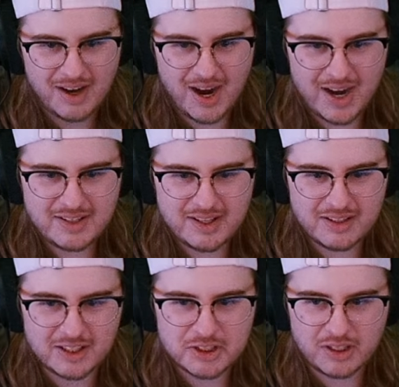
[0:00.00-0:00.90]
I
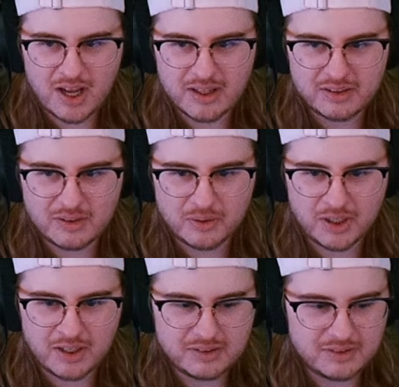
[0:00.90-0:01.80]
didn't. That's a lot of, hold
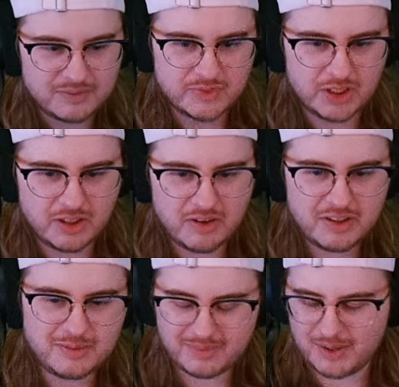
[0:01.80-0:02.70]
on.
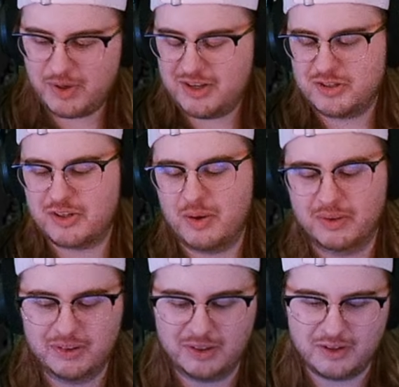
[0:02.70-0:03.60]
Delirium? We can just go
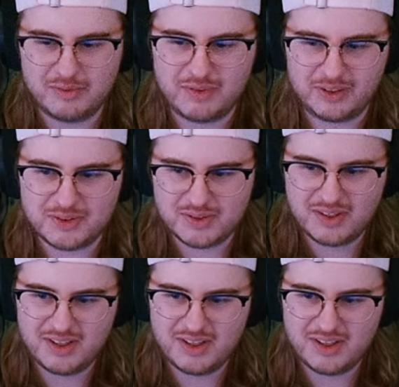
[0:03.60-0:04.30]
to Delirium, fellas.